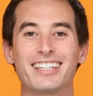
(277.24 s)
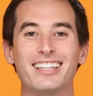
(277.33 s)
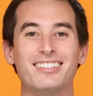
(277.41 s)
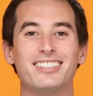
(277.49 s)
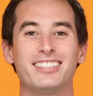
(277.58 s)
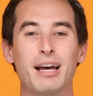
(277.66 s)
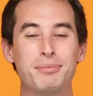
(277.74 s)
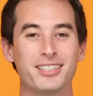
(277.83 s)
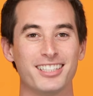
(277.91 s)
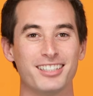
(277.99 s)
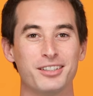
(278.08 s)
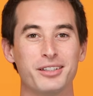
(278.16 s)
concludes step
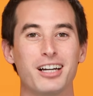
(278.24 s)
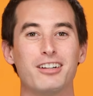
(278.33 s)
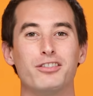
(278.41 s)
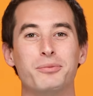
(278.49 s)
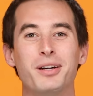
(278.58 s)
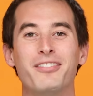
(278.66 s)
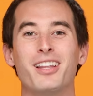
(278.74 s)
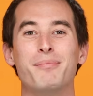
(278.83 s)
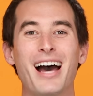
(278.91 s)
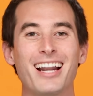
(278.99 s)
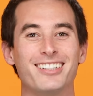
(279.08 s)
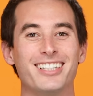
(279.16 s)
2, removing the
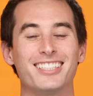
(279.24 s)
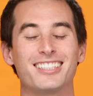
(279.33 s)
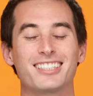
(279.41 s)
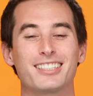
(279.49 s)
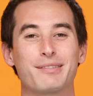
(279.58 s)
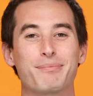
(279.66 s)
batteries.